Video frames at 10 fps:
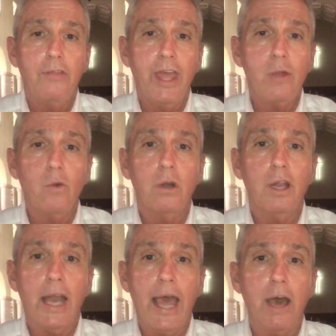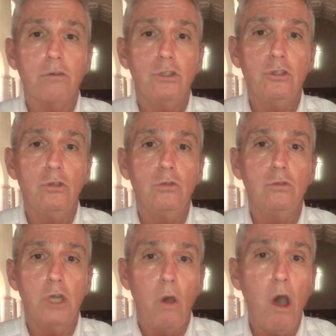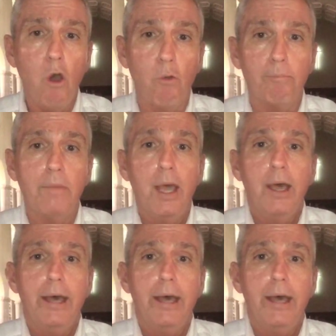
They were allowed to go home.